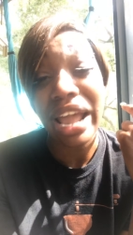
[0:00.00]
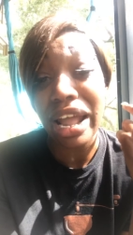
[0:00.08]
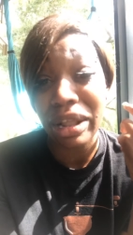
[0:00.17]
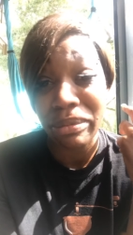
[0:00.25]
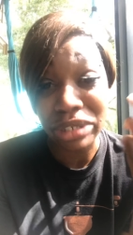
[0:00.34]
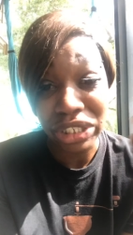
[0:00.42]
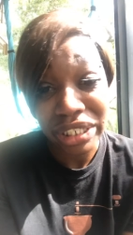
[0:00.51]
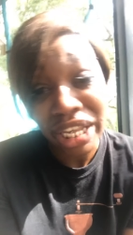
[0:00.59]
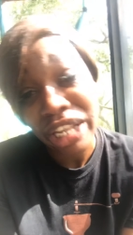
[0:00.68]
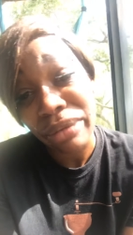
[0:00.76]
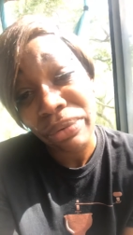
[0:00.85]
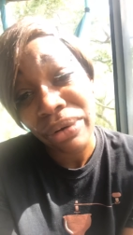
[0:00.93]
got a
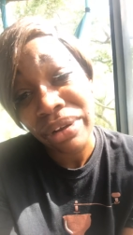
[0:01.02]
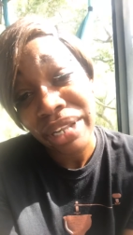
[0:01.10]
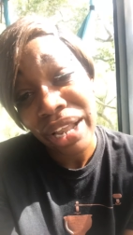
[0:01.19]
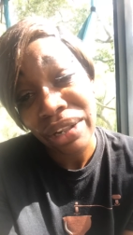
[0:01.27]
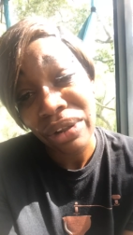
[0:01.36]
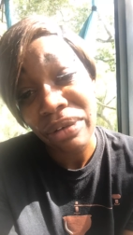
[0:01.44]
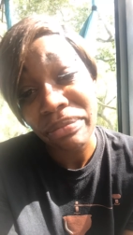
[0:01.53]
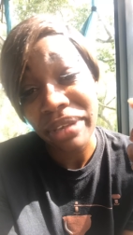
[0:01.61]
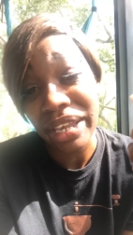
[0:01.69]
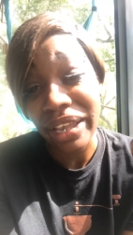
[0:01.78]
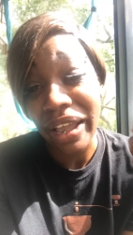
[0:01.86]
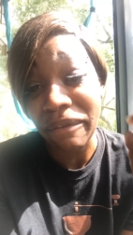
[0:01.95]
machete pulled out on
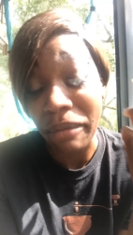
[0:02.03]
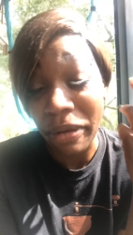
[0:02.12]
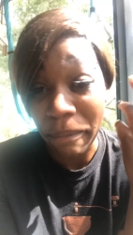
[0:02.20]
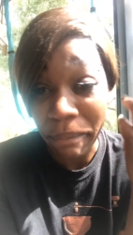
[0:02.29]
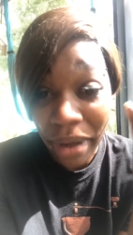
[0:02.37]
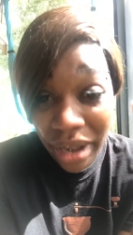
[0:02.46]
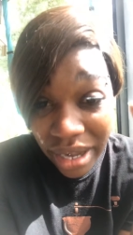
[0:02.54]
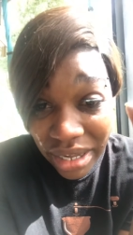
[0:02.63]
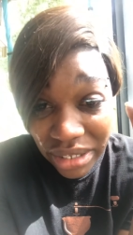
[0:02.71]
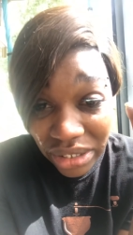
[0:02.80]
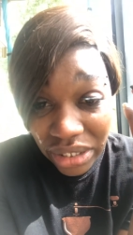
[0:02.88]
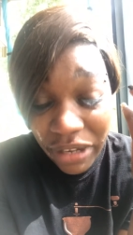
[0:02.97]
me, I've been
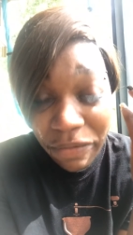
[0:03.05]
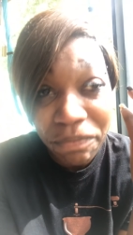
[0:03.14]
punched.